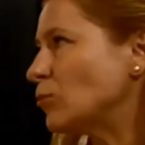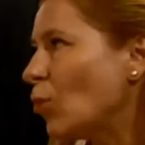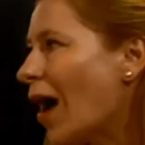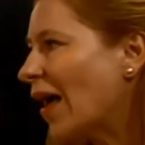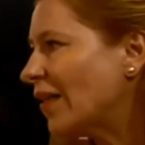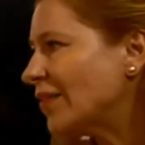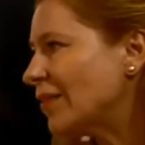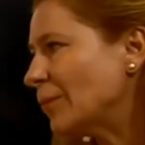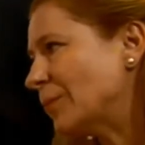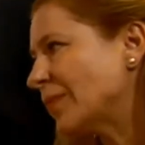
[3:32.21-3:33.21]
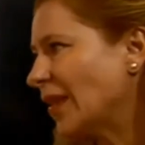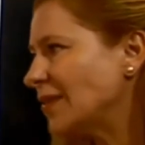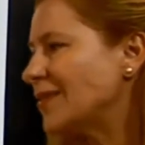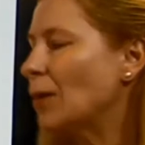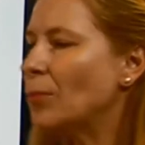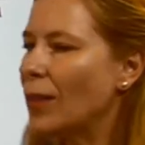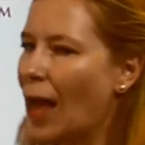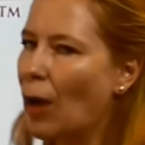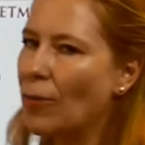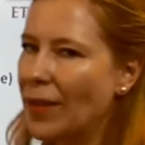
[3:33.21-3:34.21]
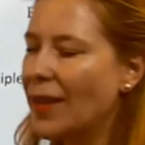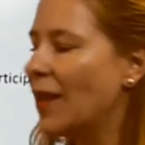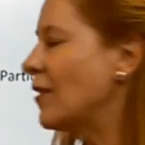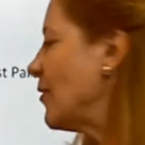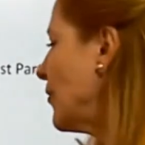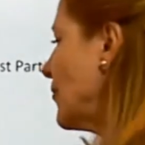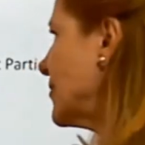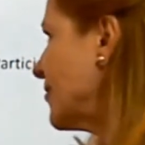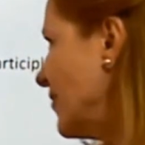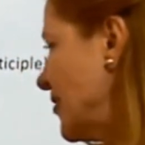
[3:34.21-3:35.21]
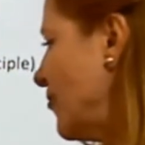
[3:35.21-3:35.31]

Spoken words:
one example how we can use this